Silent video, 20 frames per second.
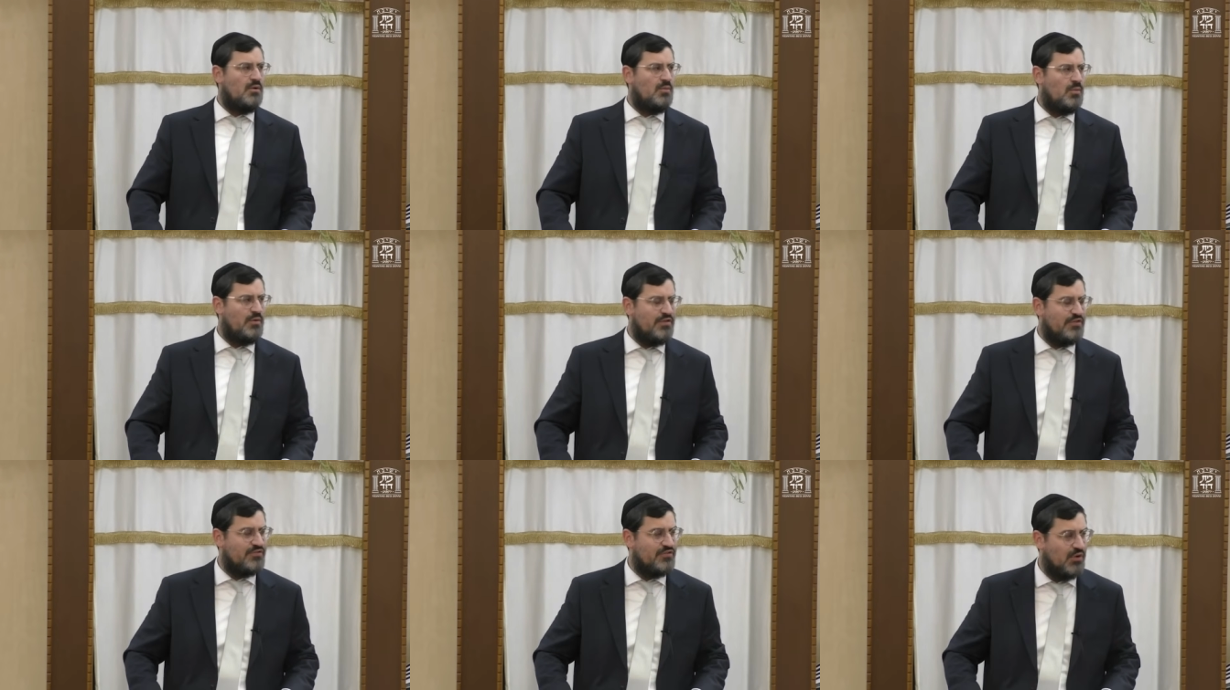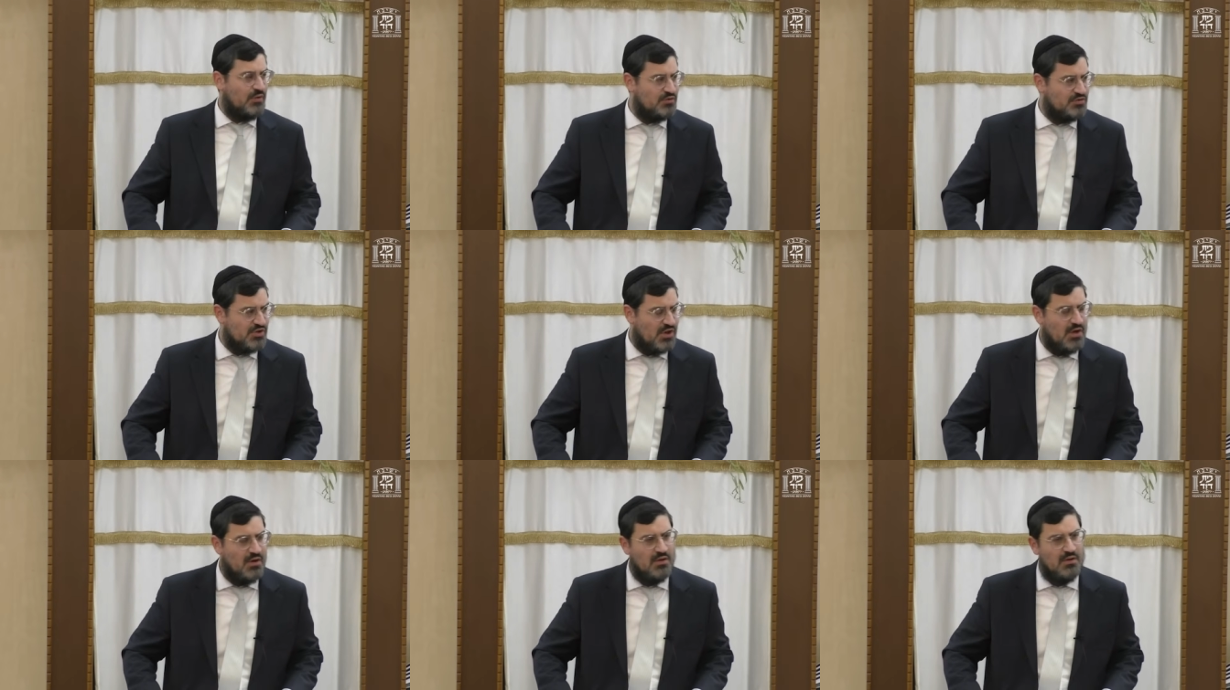with a
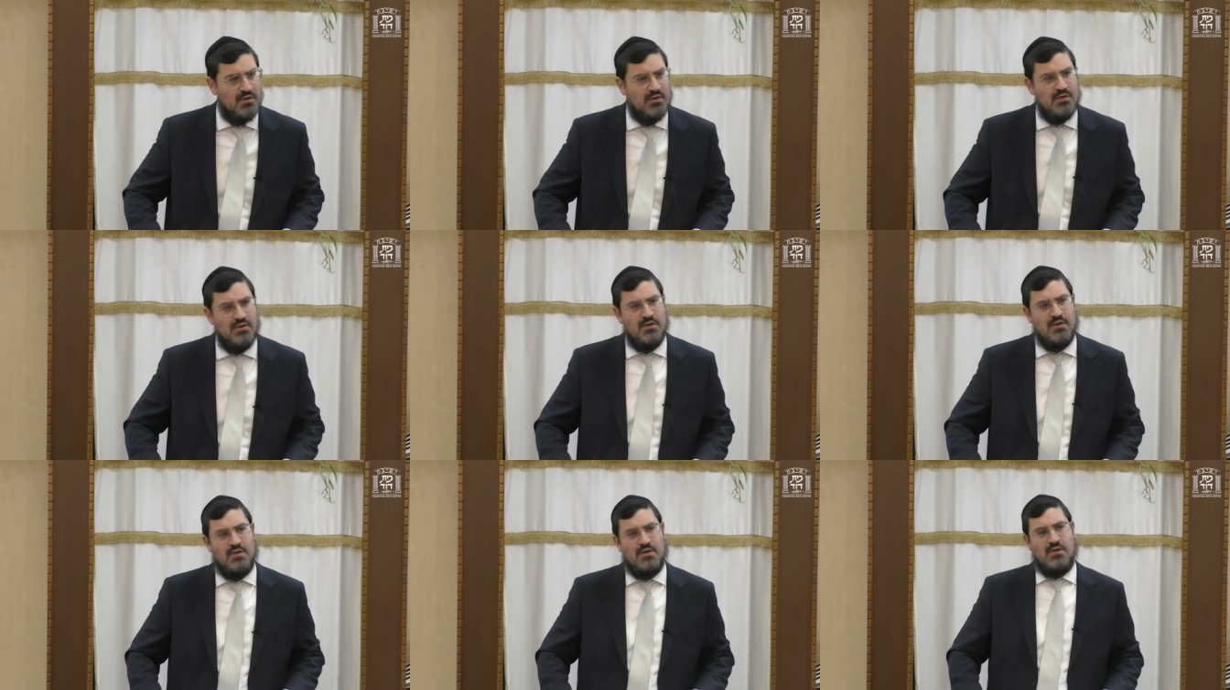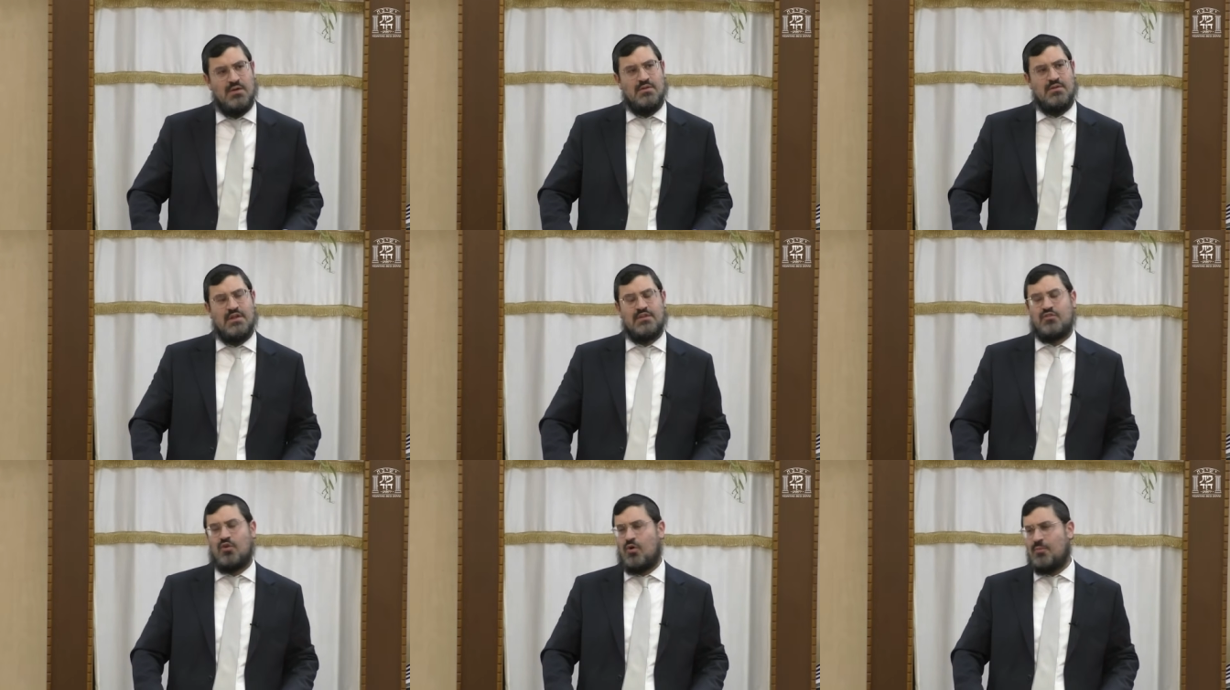soldier
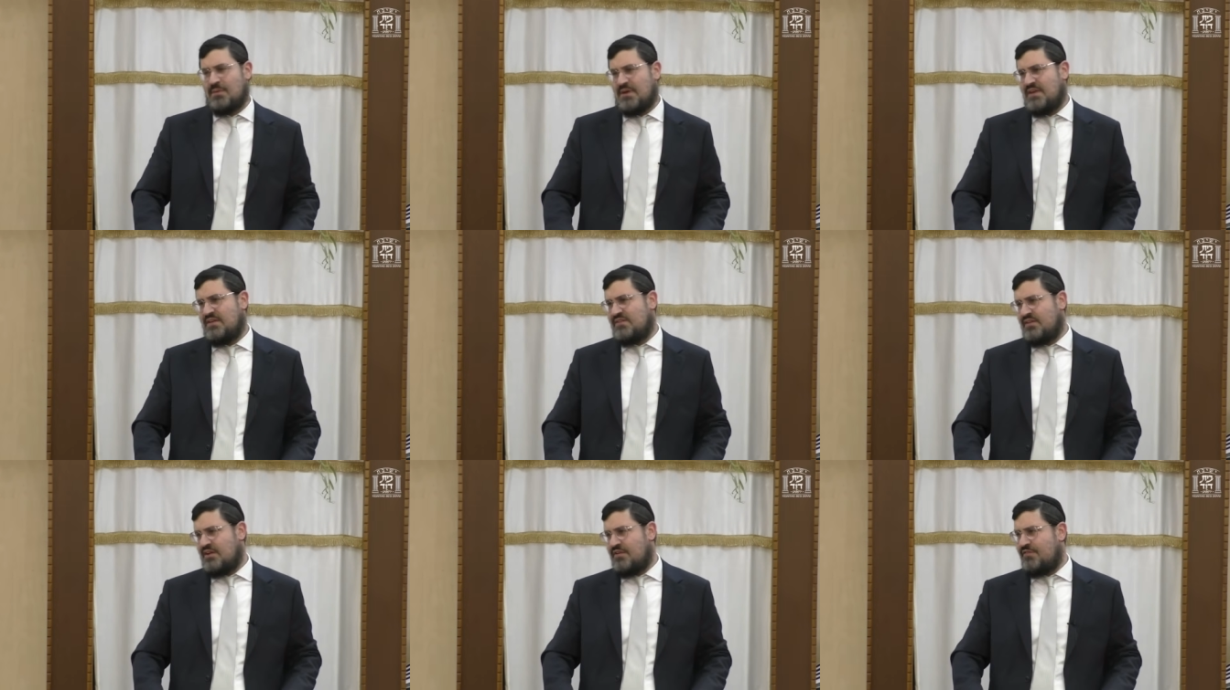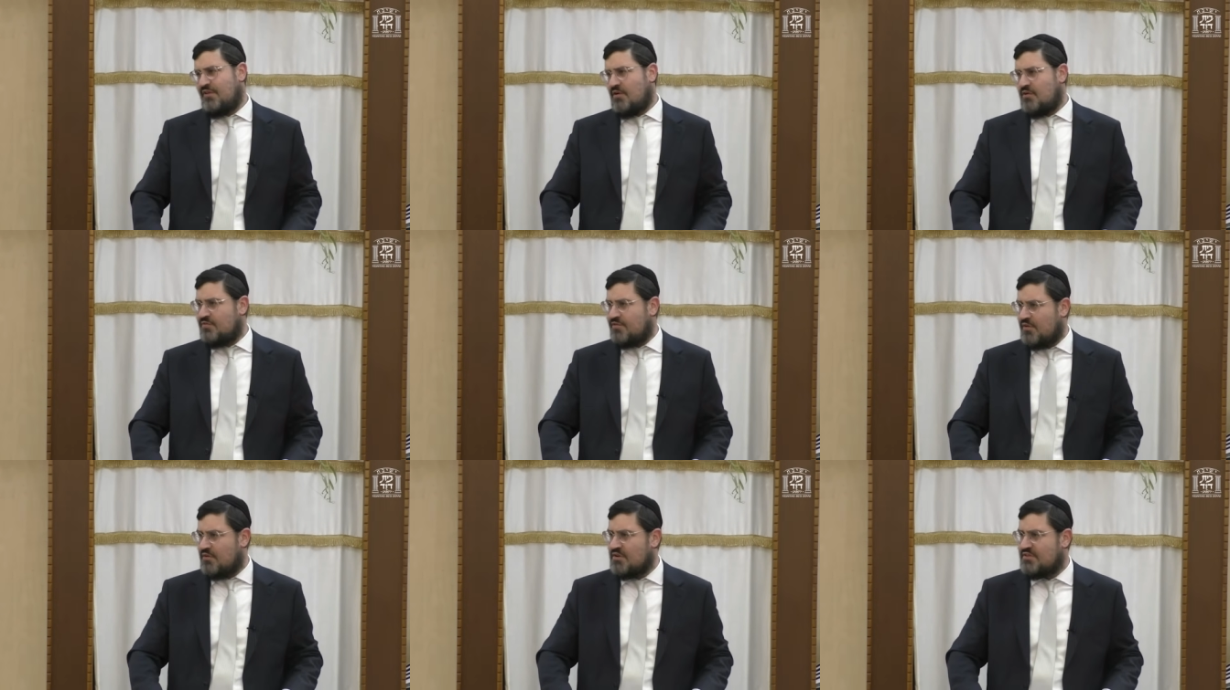that told me he's in a
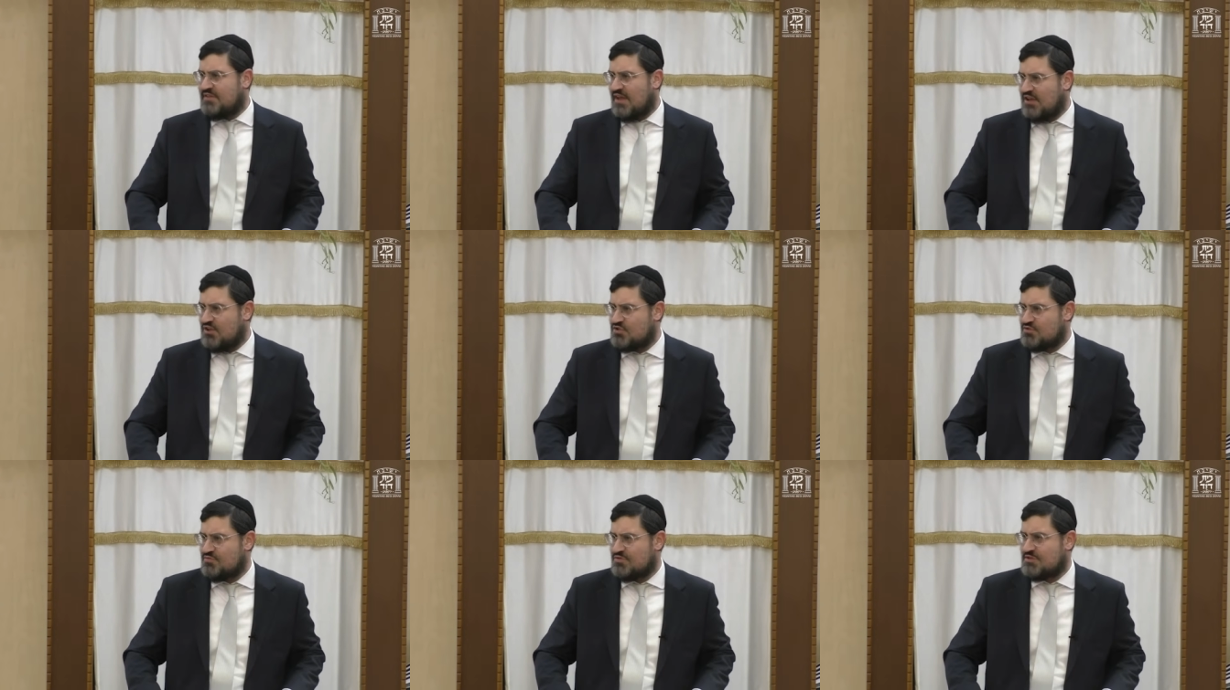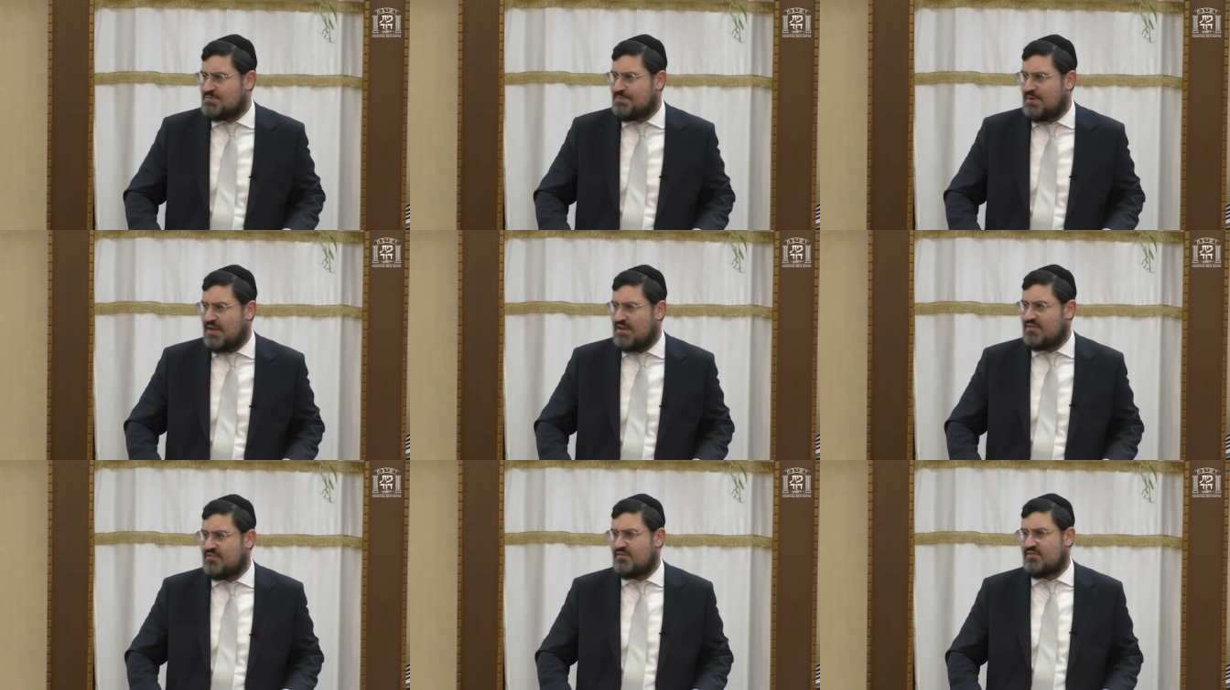very, very dangerous
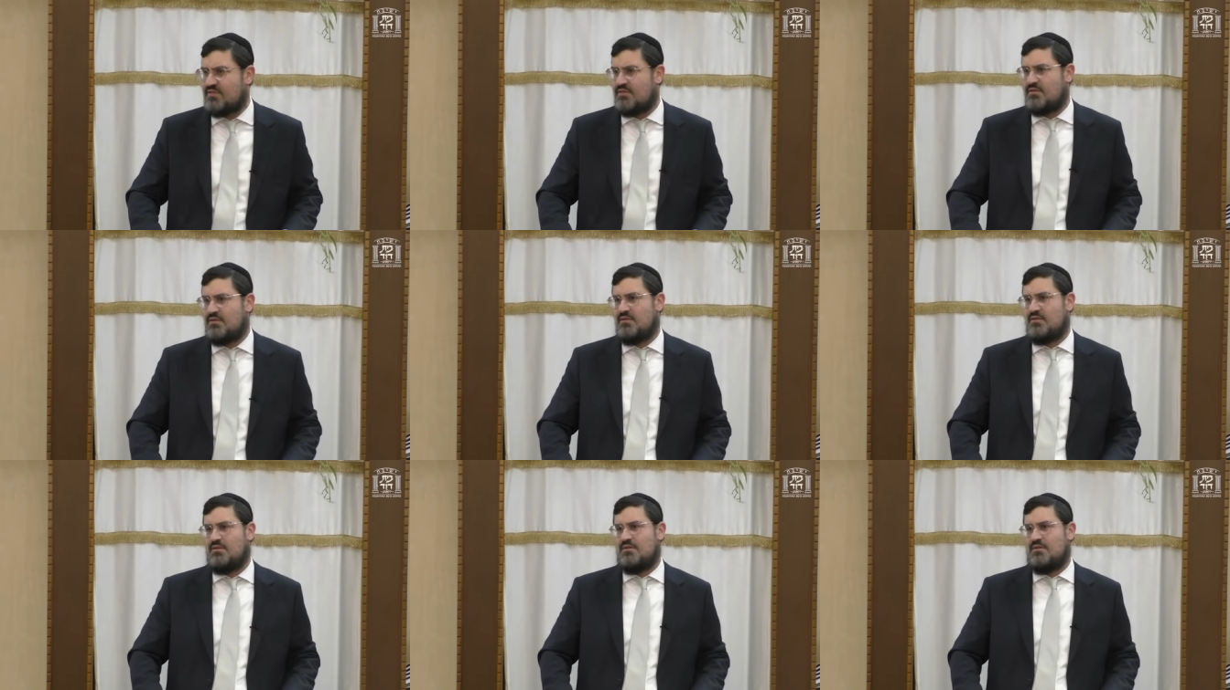place.